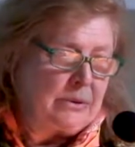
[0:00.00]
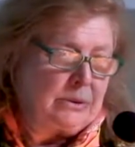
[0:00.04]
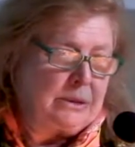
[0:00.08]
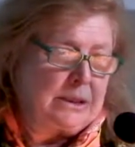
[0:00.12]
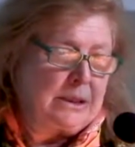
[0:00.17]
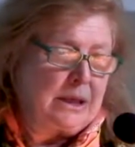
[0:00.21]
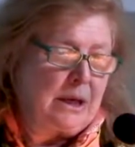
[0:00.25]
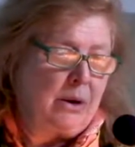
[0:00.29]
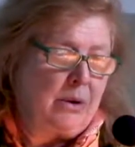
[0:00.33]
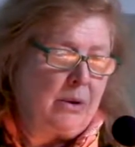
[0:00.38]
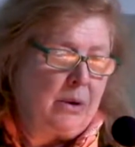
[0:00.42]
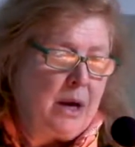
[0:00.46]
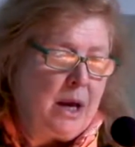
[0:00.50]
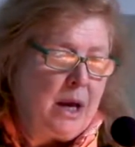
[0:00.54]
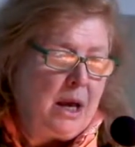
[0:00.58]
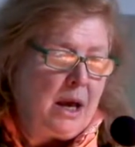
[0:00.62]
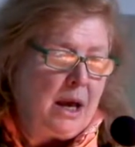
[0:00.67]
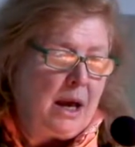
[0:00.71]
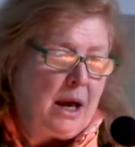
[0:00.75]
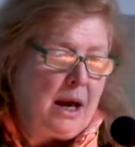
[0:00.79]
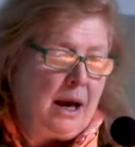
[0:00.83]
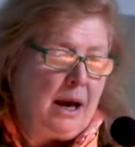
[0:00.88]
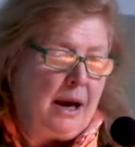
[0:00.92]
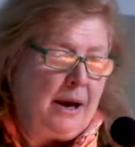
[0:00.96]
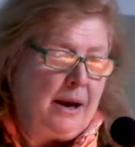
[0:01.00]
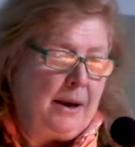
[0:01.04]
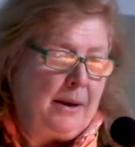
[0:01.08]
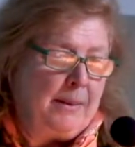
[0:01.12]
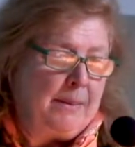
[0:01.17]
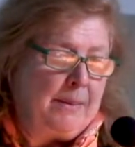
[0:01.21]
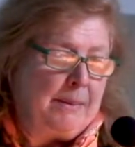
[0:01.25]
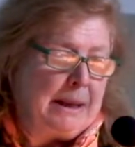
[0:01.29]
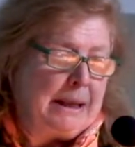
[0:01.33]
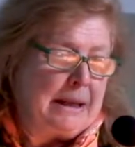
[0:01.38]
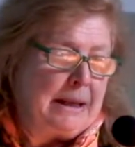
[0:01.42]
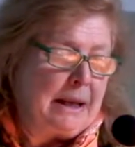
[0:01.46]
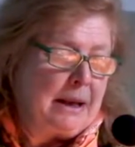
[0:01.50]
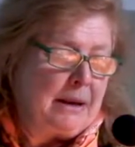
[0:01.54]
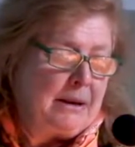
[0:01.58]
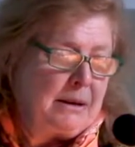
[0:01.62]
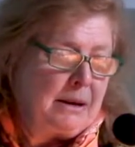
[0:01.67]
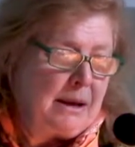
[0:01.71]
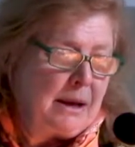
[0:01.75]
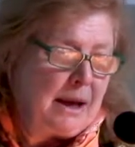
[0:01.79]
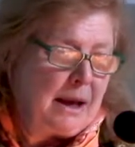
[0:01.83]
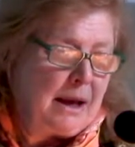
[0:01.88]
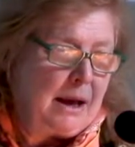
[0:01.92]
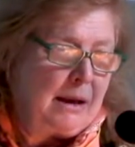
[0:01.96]
So, uh, but
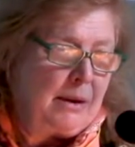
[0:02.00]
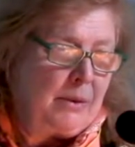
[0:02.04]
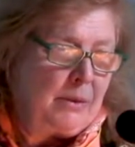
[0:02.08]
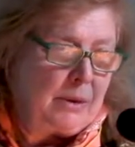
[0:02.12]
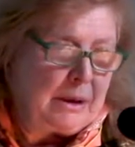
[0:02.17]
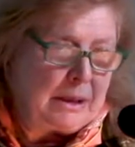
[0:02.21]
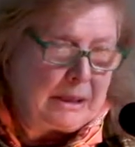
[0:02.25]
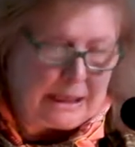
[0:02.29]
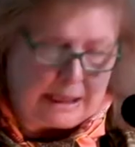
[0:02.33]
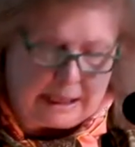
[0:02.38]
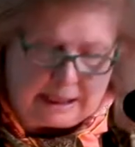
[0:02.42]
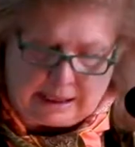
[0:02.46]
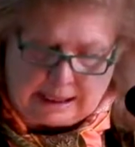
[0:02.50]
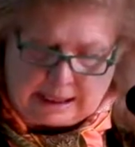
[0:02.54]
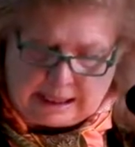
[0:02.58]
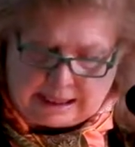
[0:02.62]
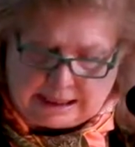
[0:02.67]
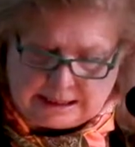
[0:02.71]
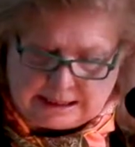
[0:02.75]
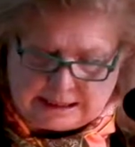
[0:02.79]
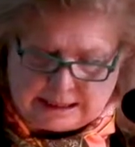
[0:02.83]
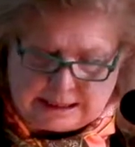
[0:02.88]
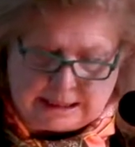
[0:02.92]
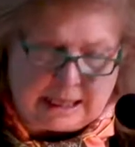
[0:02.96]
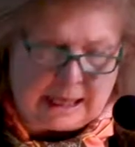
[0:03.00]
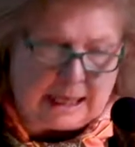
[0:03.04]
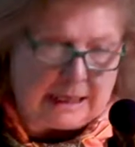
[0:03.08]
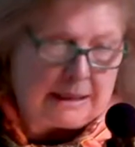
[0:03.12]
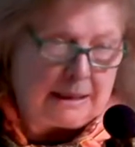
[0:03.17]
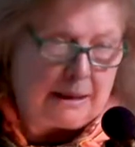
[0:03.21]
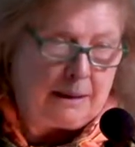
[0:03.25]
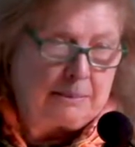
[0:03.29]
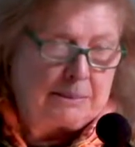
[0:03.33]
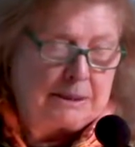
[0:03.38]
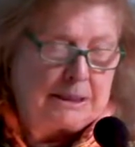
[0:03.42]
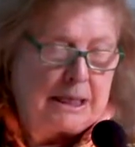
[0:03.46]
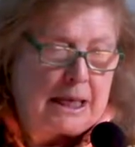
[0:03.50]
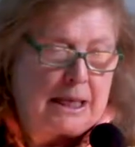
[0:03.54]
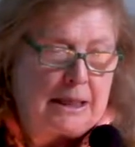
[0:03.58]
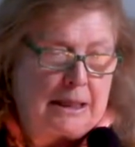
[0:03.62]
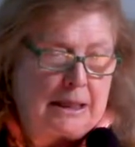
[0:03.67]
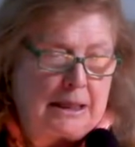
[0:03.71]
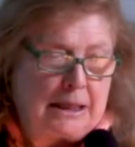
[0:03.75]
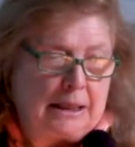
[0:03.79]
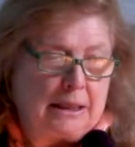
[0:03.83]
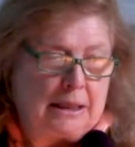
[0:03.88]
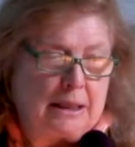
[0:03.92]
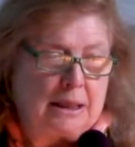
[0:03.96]
uh, he did end up
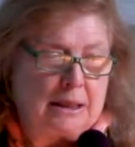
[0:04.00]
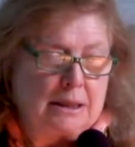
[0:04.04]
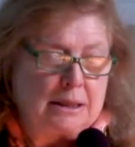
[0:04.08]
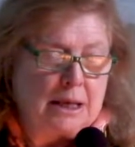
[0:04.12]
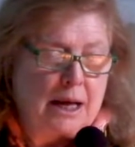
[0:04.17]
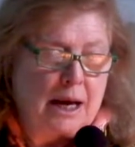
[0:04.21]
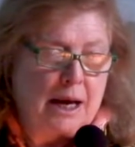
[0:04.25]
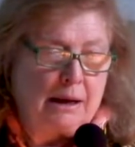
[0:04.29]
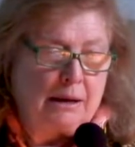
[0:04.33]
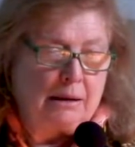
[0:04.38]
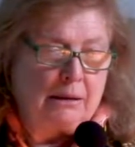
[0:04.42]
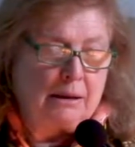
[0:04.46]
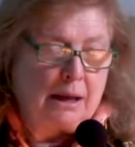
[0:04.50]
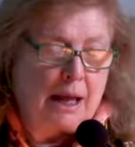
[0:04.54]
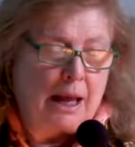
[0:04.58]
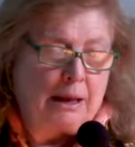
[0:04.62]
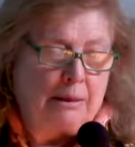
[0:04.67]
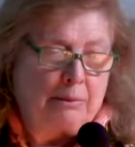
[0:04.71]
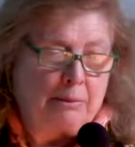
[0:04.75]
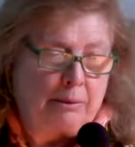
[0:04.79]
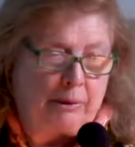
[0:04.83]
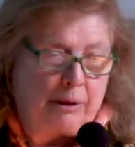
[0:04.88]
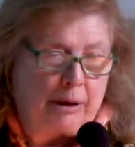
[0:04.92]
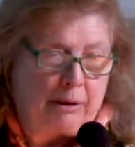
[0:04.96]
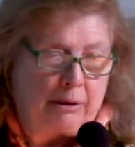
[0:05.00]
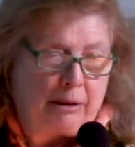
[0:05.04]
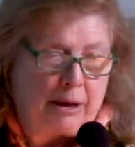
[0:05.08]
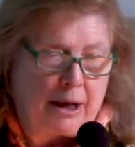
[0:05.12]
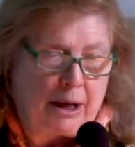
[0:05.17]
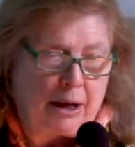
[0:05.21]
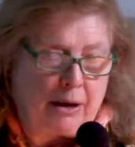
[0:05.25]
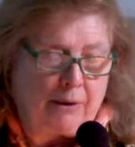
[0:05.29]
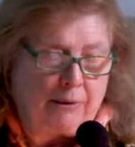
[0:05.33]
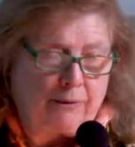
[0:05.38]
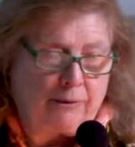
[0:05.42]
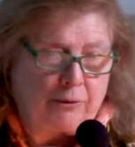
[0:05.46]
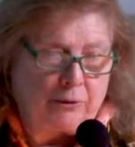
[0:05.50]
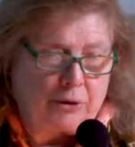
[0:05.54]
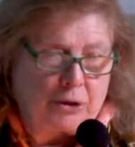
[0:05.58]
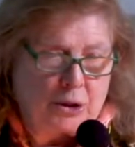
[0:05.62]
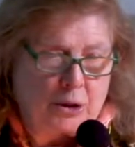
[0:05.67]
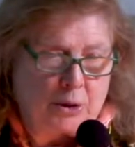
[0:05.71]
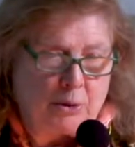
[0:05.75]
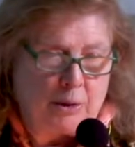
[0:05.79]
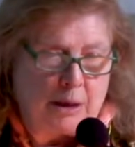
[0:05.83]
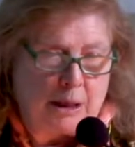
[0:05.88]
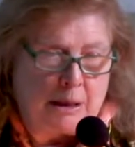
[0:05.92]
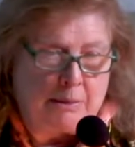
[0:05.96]
sending an entire library over
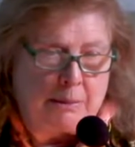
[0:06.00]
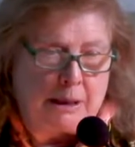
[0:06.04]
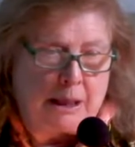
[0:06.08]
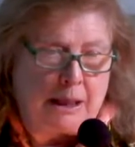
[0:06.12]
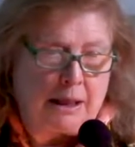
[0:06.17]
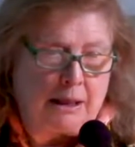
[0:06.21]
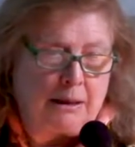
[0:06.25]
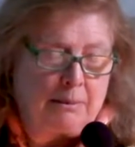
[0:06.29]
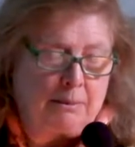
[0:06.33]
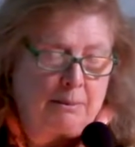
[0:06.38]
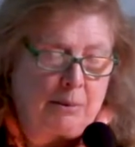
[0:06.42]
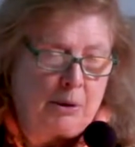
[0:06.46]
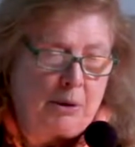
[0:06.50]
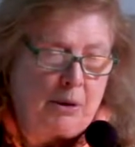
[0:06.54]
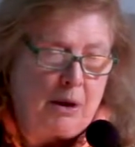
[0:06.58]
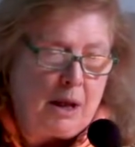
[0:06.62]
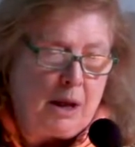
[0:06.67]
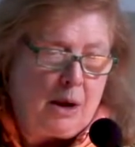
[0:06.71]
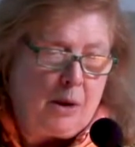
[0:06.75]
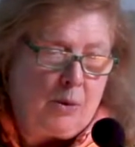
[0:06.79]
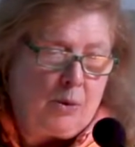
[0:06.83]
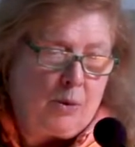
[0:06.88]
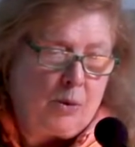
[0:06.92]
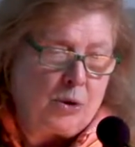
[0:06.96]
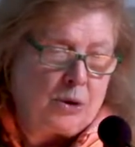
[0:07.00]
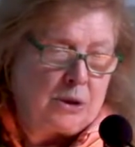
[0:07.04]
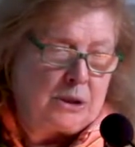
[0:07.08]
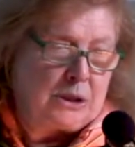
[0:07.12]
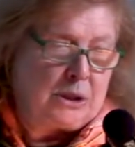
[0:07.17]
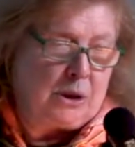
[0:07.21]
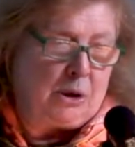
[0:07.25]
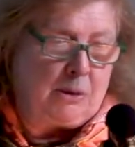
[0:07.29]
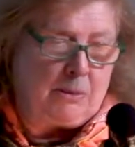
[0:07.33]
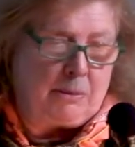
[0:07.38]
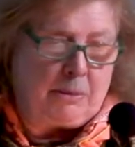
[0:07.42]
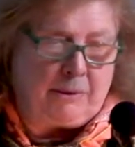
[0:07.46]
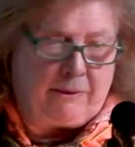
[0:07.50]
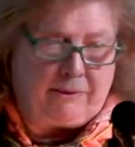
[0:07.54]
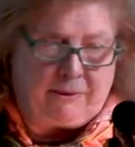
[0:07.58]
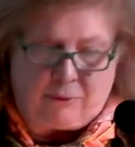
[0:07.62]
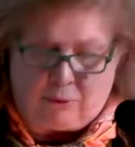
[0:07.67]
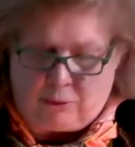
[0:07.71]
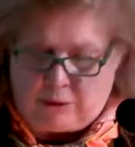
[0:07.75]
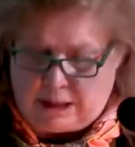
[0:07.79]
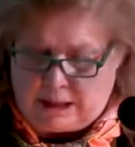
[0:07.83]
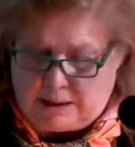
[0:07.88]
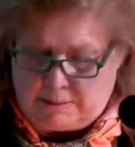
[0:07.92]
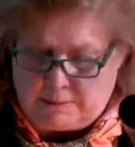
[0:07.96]
to him in Warsaw
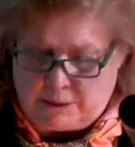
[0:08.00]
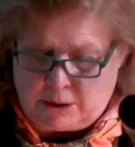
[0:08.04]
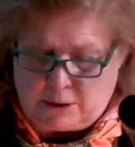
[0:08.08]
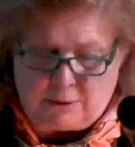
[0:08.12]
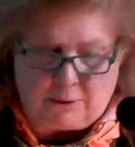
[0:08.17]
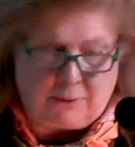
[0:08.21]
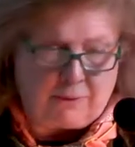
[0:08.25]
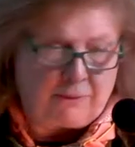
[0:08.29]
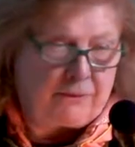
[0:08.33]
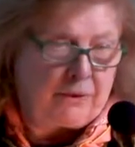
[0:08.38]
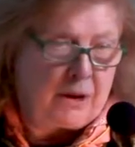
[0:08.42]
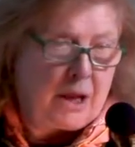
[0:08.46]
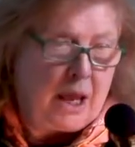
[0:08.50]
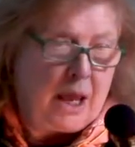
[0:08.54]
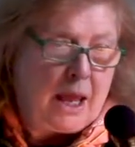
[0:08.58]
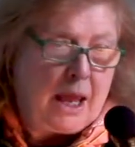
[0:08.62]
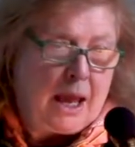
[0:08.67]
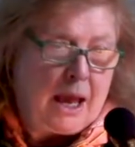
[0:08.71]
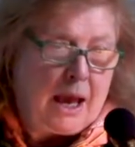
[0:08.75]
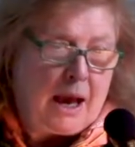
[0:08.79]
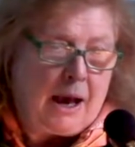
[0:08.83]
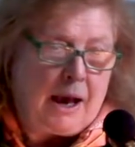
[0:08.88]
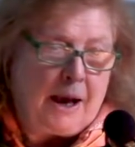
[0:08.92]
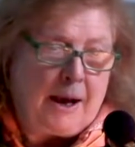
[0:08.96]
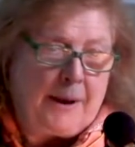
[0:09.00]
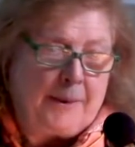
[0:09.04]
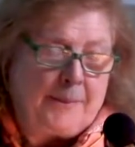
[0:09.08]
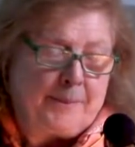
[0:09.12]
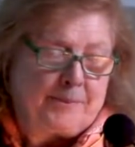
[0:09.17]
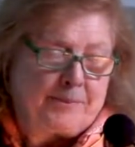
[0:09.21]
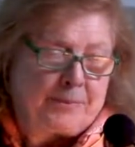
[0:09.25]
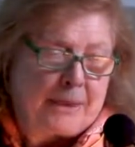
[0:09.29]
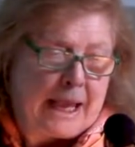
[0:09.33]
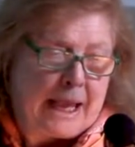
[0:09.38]
before he moved. Um,